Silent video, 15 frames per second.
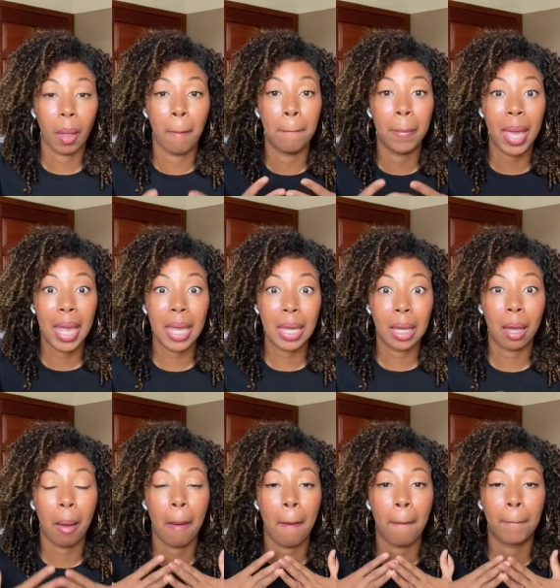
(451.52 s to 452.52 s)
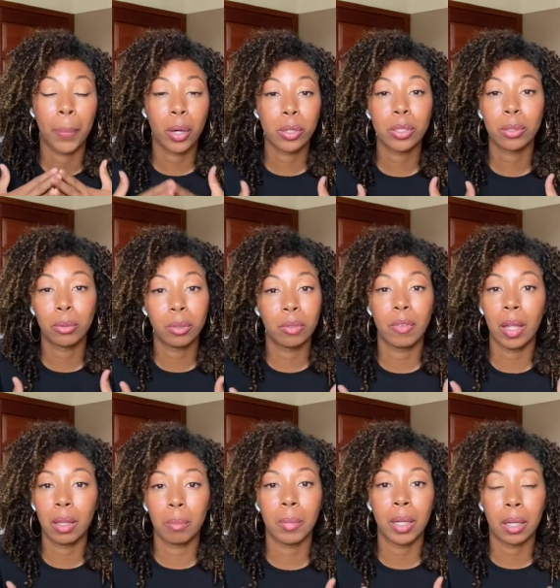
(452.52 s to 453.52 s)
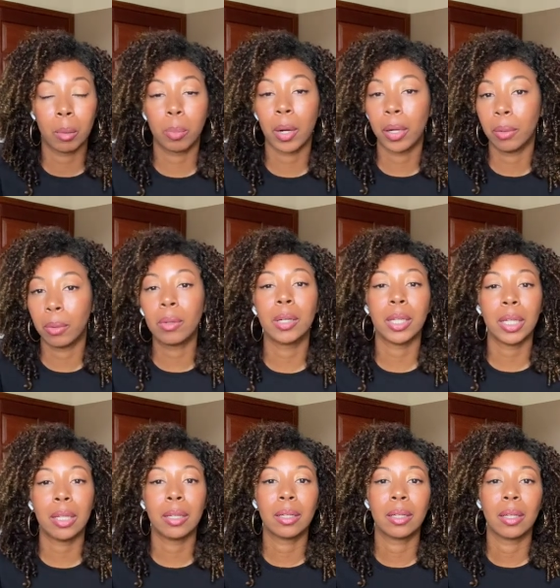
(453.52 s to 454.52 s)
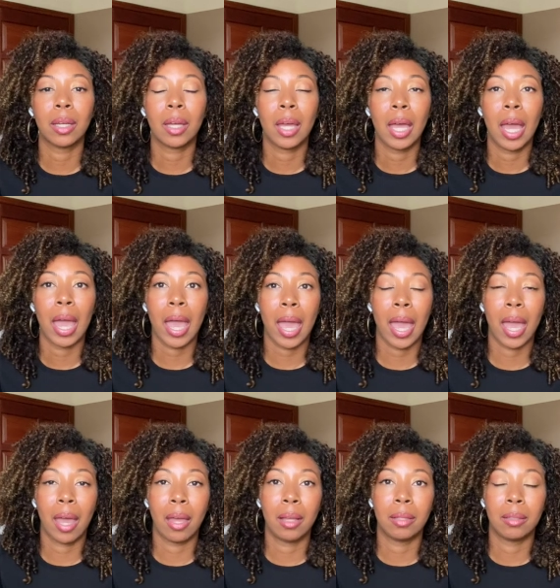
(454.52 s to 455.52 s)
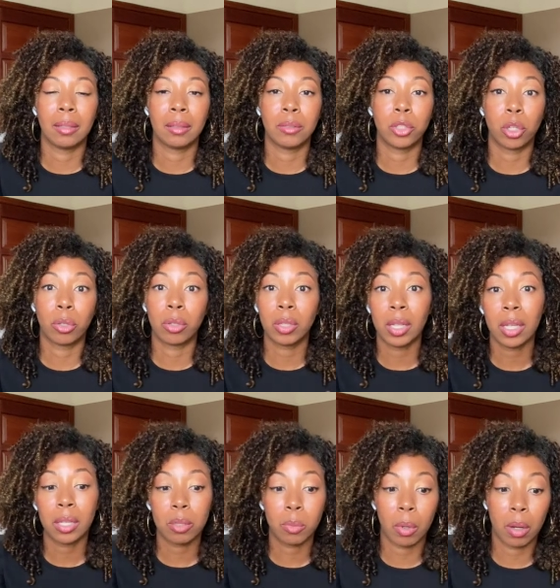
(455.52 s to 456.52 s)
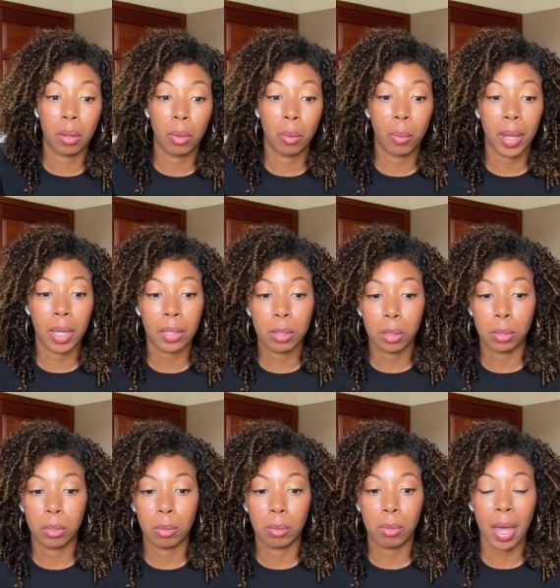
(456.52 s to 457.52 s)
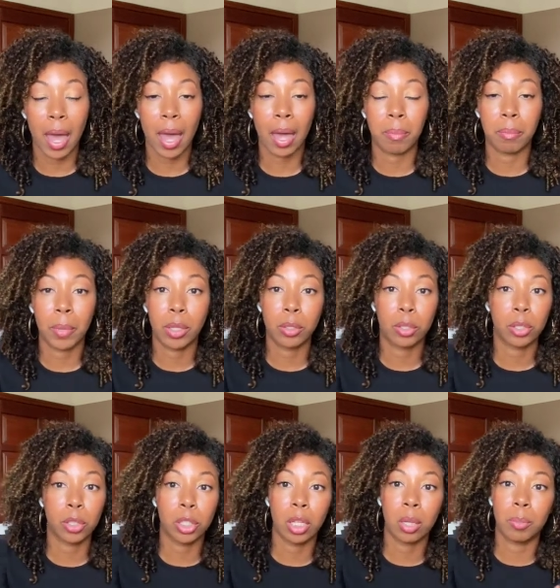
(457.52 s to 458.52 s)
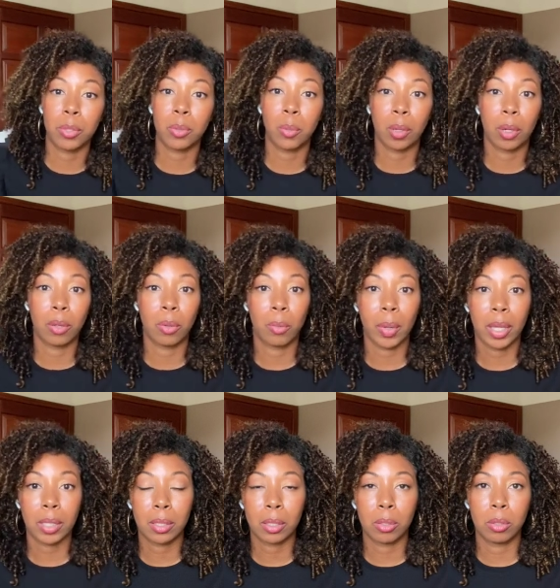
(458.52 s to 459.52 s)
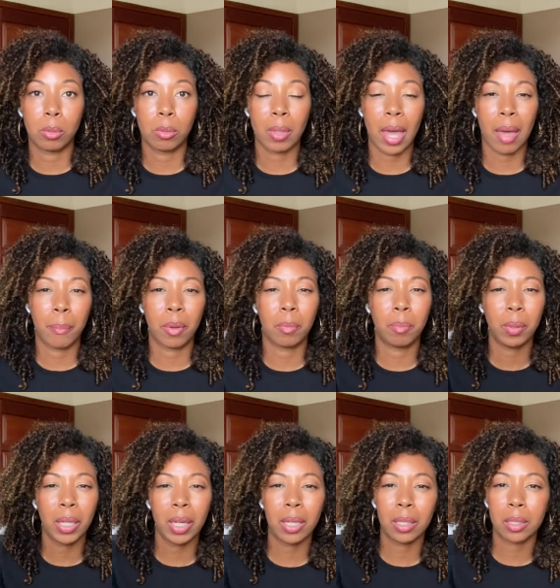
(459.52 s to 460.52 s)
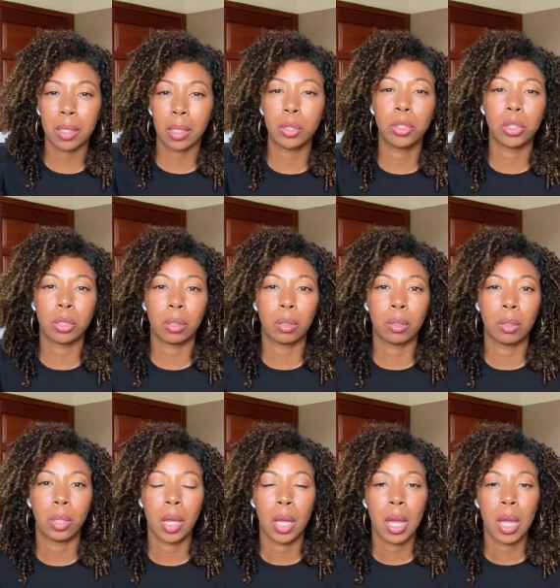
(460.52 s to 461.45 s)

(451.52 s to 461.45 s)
Make personal development a priority. And journaling is one of the ways to do that. Mentorship is one of the ways to do that. But being intentional